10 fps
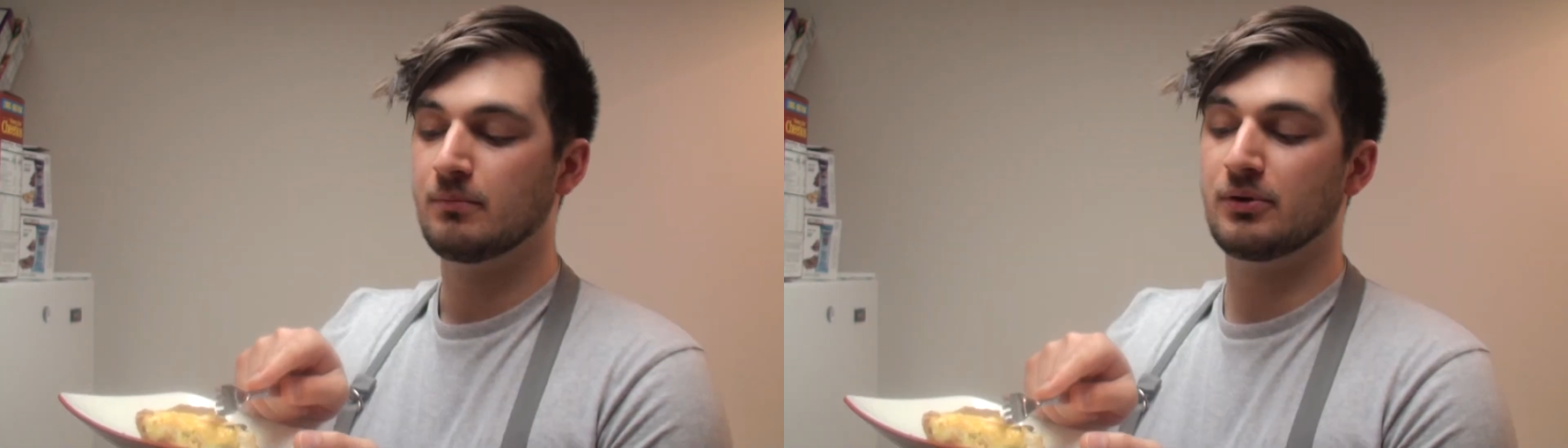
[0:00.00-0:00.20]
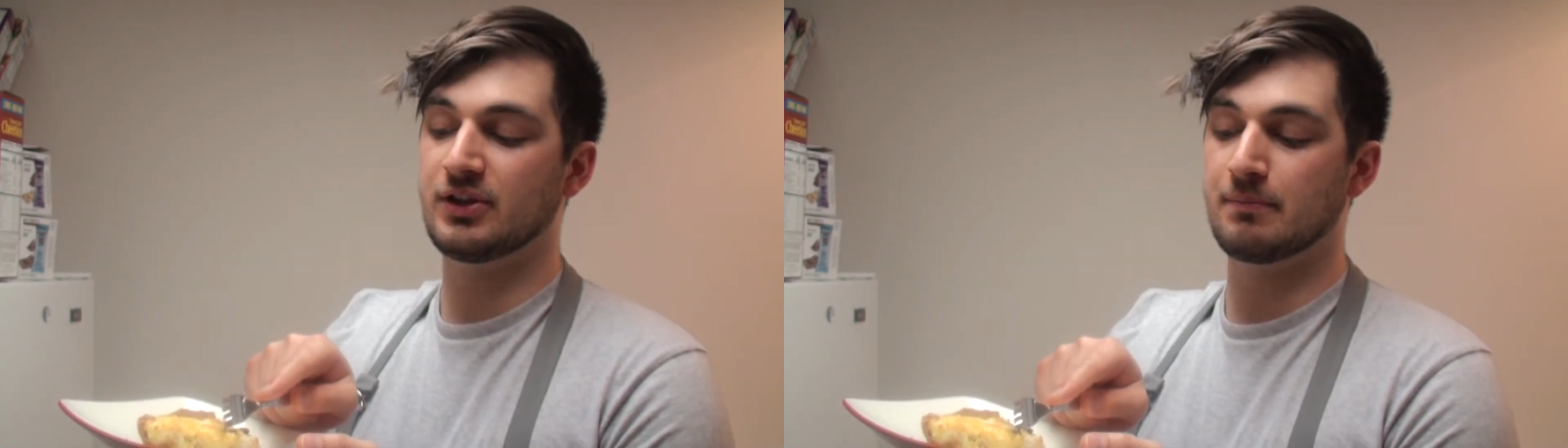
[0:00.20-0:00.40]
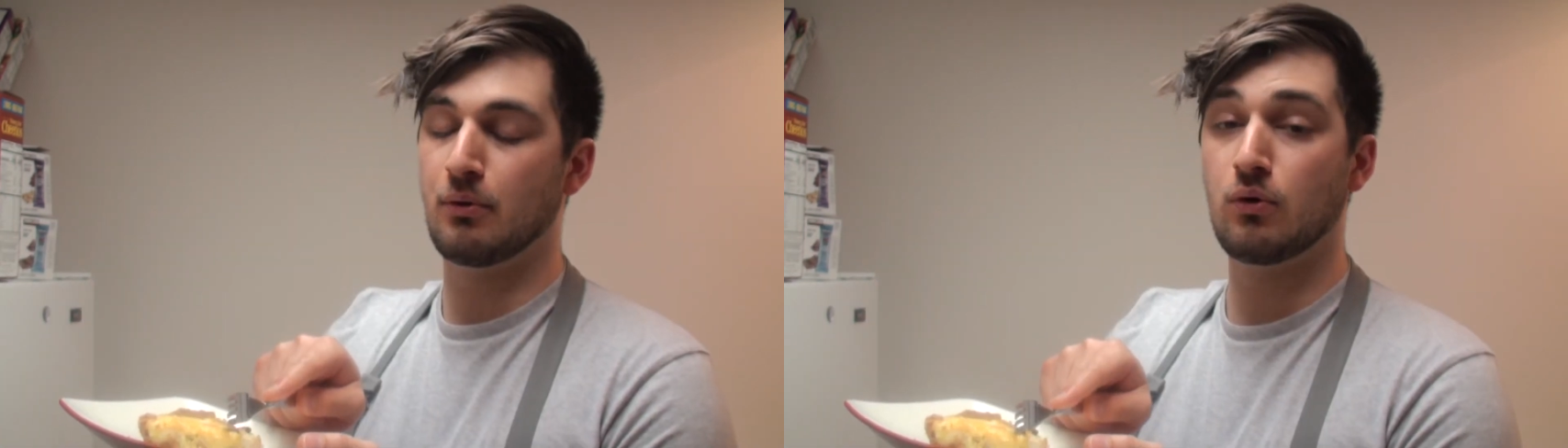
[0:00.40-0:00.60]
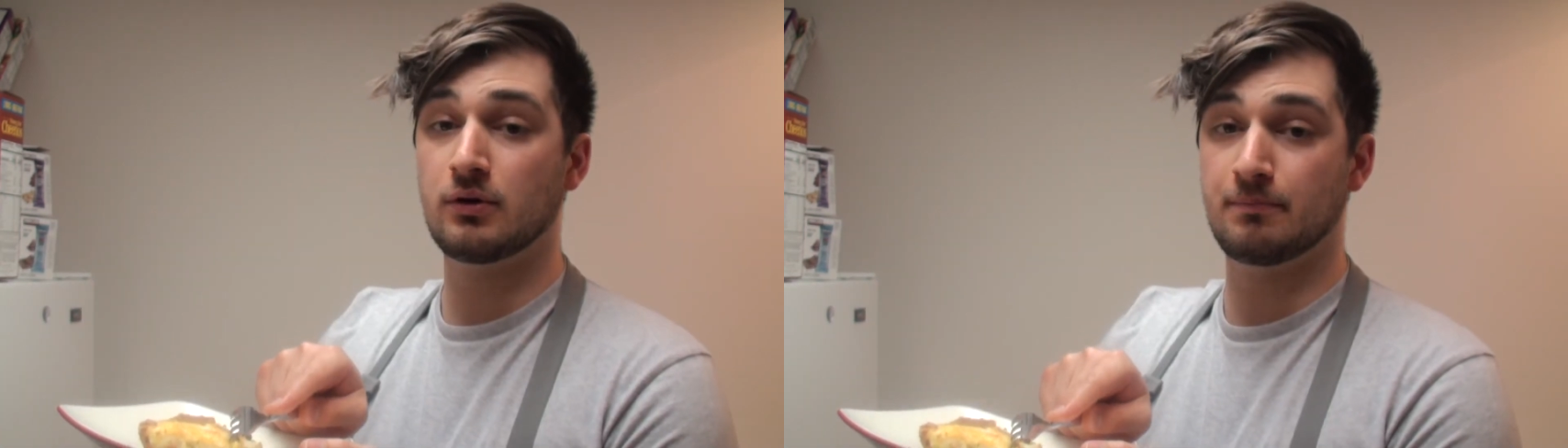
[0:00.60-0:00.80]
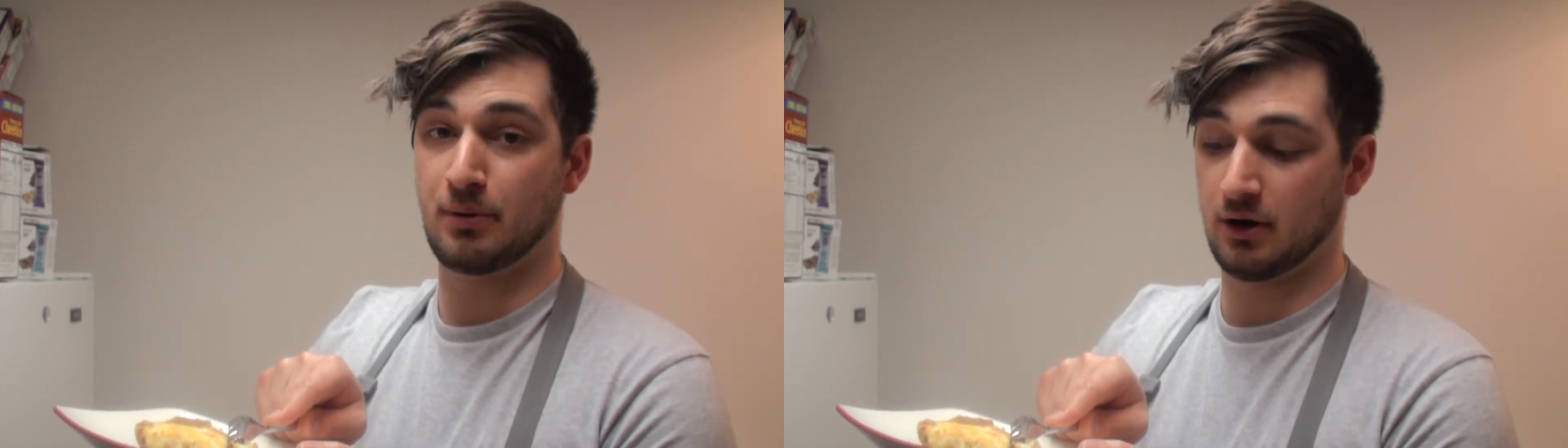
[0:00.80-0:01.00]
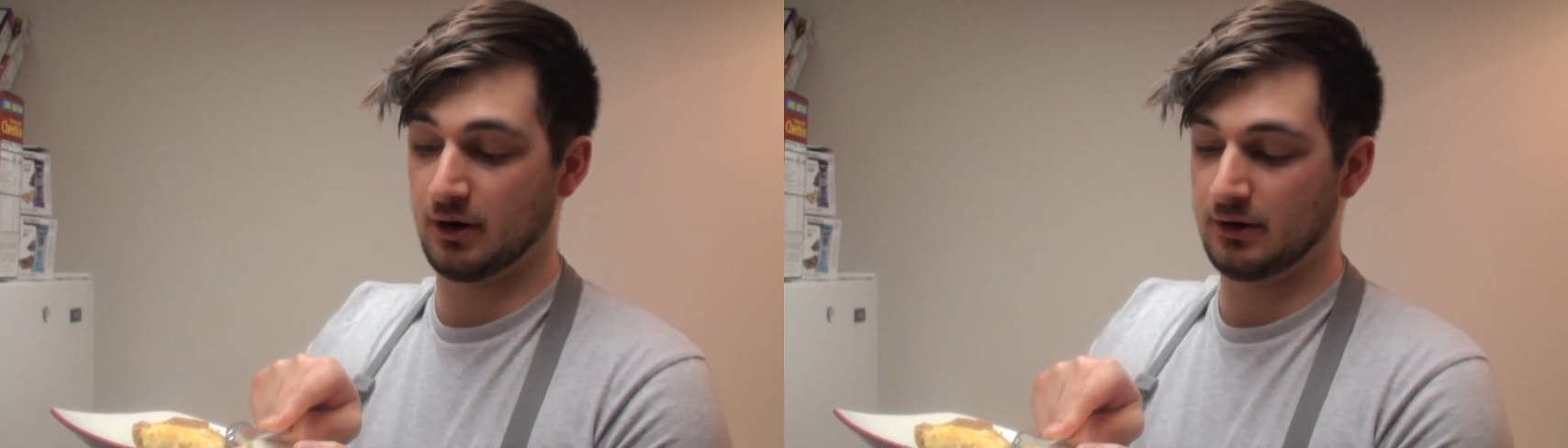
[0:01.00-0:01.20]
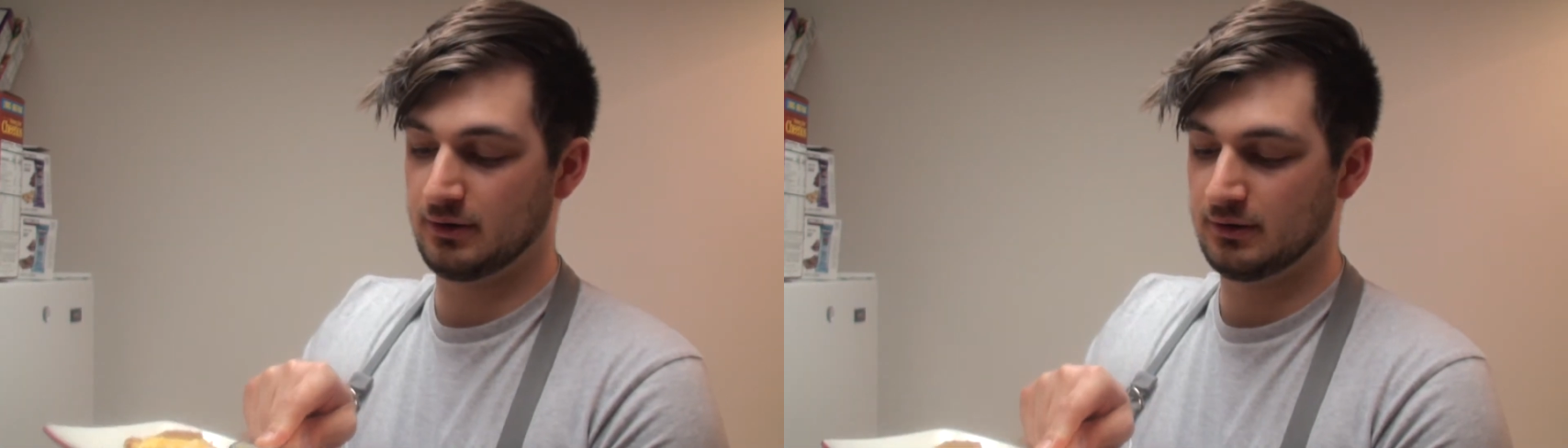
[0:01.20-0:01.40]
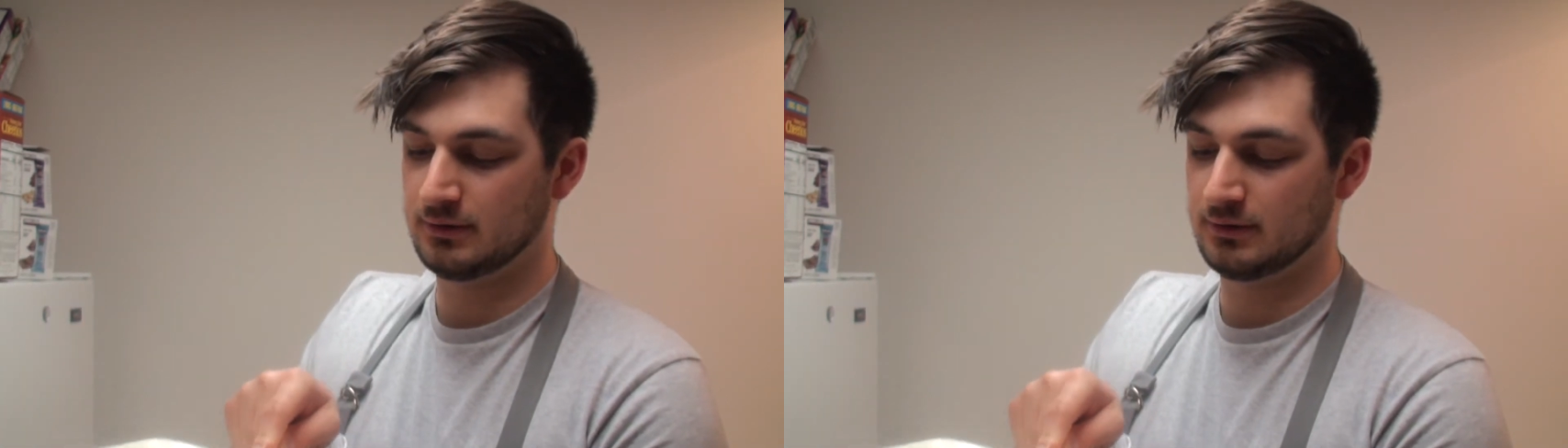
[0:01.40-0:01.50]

But the important part